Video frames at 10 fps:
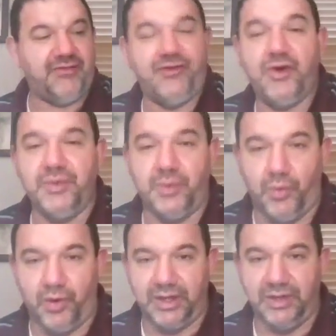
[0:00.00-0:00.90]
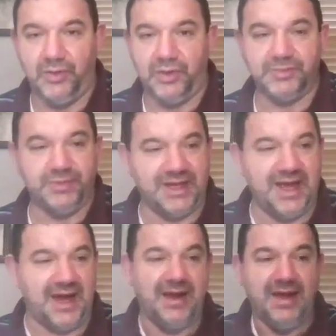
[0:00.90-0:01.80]
a phone that will work indoors. But
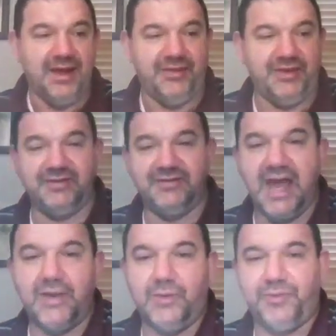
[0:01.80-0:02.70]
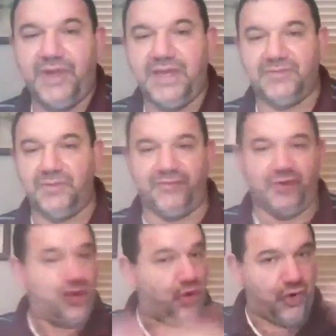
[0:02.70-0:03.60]
again, this is not a replacement
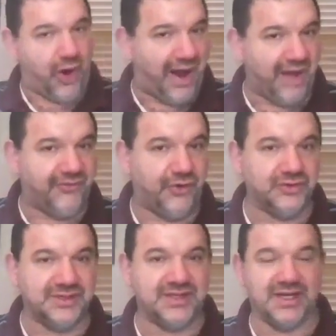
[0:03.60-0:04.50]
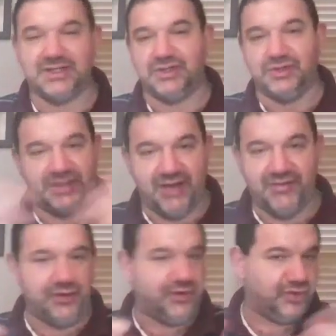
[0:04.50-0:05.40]
for your iPhone 6 or
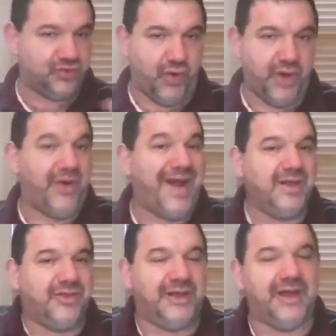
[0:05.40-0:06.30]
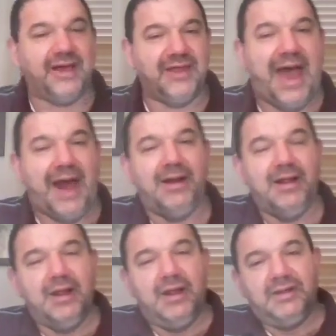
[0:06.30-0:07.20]
7 or your Droid or anything like that.
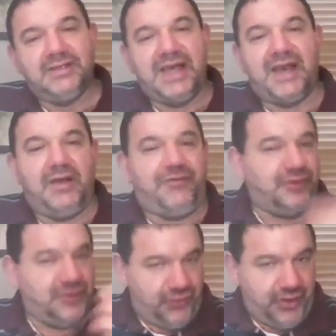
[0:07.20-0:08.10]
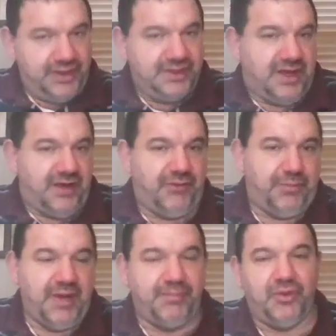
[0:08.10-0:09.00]
Satellite phones are really designed
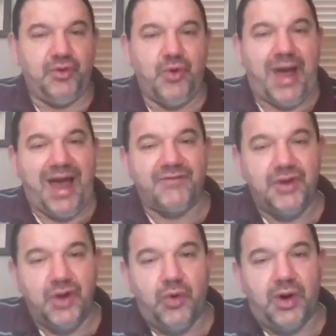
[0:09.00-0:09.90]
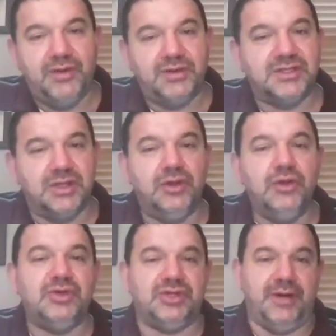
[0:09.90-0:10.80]
for people who have no other
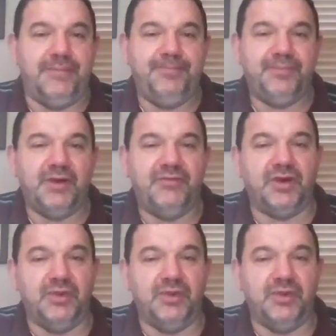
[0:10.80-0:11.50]
solution for